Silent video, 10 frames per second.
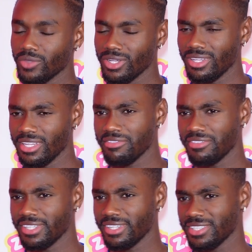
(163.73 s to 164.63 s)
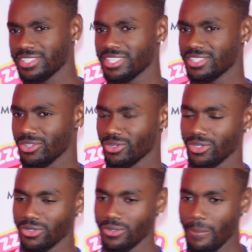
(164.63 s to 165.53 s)
Yeah, no, definitely
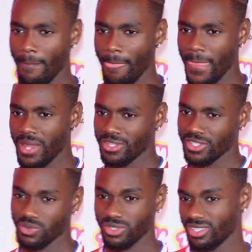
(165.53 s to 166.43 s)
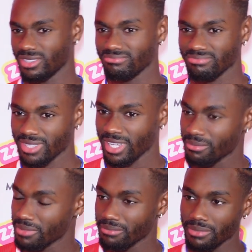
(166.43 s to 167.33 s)
season-long. Just want to
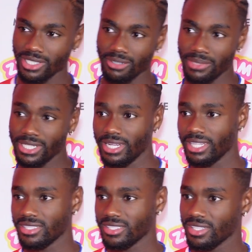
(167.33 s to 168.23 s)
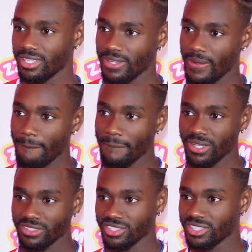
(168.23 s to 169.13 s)
meet the lads,
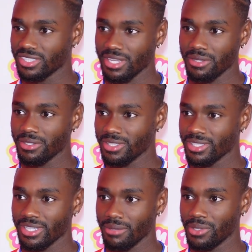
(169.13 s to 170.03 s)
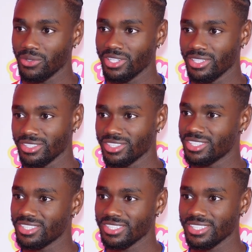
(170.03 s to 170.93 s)
and just get middled in,
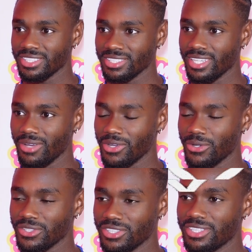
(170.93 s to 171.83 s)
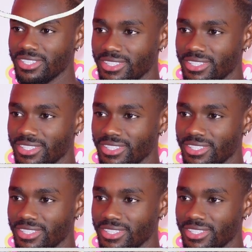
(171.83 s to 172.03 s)
just see how it goes.